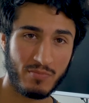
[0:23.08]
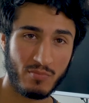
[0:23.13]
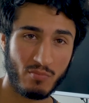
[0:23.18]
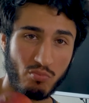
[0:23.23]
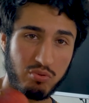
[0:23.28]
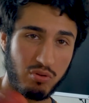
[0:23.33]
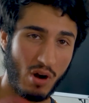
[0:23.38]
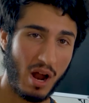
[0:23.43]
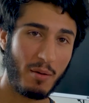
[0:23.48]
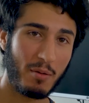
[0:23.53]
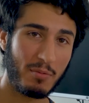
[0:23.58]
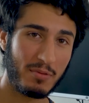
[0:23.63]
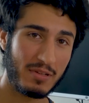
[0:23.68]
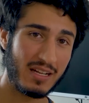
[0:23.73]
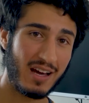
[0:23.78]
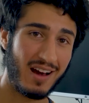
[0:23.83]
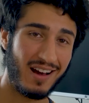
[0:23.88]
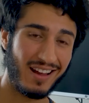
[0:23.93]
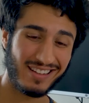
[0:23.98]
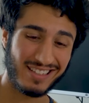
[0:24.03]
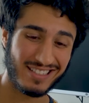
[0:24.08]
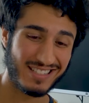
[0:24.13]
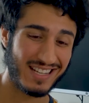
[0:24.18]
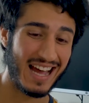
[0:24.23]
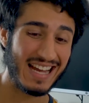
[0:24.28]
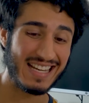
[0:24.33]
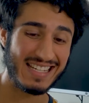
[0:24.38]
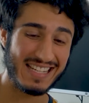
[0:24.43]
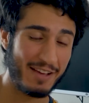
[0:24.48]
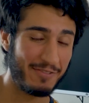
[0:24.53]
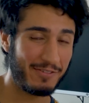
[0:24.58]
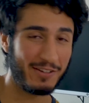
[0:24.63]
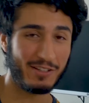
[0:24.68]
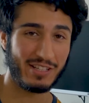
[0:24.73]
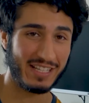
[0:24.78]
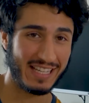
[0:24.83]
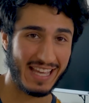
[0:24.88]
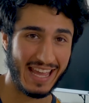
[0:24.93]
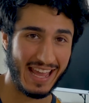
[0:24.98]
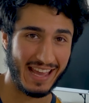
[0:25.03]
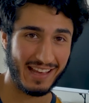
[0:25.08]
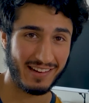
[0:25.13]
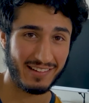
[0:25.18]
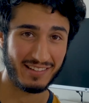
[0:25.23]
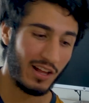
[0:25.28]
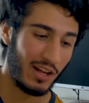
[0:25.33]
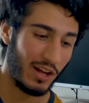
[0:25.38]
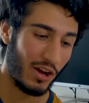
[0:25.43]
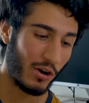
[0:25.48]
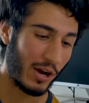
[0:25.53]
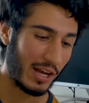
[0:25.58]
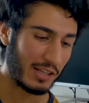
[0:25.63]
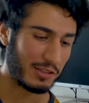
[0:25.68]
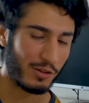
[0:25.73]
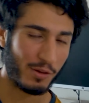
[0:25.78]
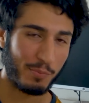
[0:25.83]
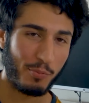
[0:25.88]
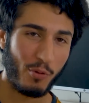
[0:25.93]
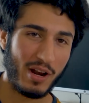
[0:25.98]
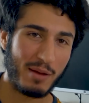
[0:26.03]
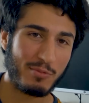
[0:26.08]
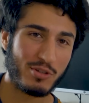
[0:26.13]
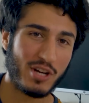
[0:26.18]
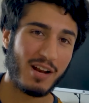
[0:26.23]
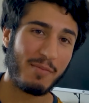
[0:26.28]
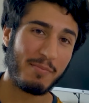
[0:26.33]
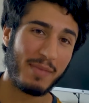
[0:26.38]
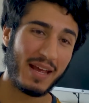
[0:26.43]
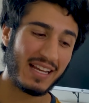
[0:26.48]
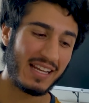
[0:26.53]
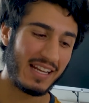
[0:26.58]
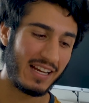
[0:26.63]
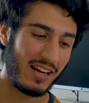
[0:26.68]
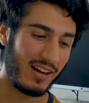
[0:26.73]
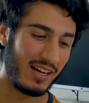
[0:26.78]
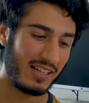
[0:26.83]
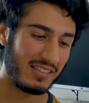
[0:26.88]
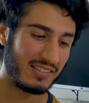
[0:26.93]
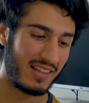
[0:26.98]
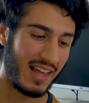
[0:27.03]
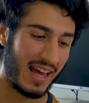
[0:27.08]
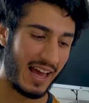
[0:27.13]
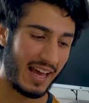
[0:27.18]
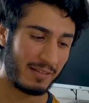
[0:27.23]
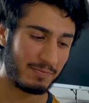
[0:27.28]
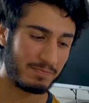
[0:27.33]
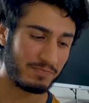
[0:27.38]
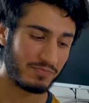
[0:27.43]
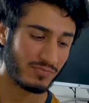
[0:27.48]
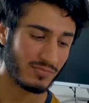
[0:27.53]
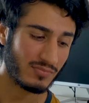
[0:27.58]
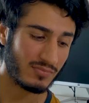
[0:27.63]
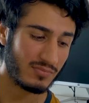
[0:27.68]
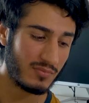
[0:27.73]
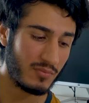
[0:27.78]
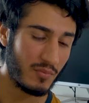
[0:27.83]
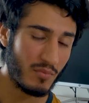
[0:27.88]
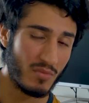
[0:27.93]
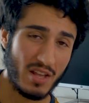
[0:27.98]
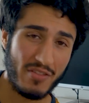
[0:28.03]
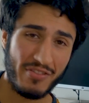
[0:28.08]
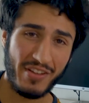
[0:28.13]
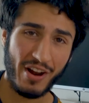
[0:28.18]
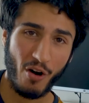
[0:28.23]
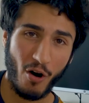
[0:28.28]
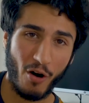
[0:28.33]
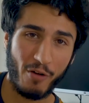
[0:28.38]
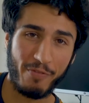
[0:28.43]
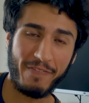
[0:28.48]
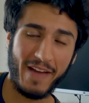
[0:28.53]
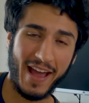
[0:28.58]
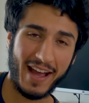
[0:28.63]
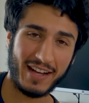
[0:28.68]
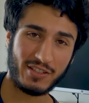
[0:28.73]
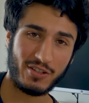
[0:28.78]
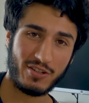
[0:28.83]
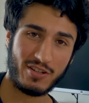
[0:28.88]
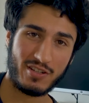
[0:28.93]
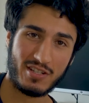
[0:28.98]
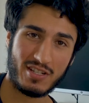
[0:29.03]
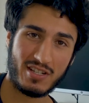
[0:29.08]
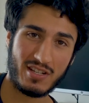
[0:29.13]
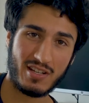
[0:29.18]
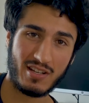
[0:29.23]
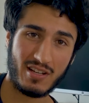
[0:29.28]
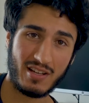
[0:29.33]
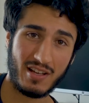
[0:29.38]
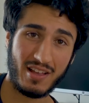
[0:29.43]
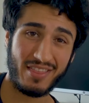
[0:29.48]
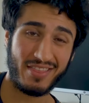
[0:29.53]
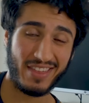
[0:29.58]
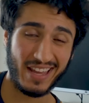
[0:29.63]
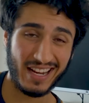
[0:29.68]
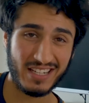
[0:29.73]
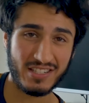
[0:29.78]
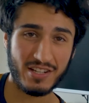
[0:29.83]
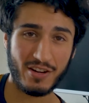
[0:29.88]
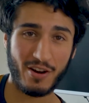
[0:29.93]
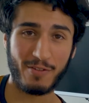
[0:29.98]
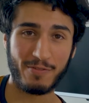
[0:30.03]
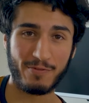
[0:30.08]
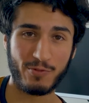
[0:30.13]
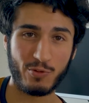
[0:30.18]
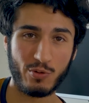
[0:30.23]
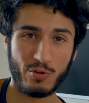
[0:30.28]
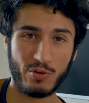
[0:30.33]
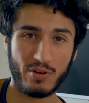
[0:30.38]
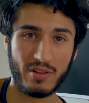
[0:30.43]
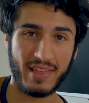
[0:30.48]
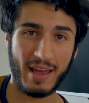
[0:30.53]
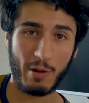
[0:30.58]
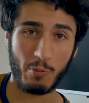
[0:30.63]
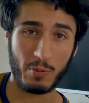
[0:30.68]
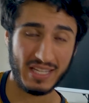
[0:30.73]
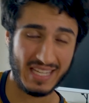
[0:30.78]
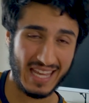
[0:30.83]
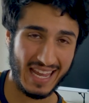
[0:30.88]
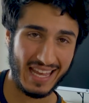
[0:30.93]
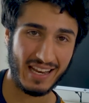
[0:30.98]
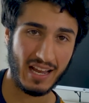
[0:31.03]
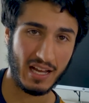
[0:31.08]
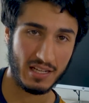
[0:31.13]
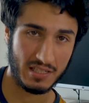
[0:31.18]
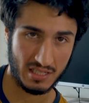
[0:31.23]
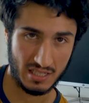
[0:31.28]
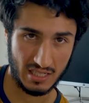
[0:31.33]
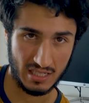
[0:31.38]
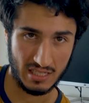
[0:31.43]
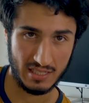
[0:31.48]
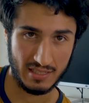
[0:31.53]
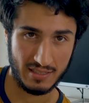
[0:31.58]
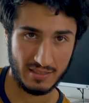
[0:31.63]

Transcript: Probably not, because I definitely can. Okay, so the point I'm trying to make here is that there are factors, things in our food that we cannot see,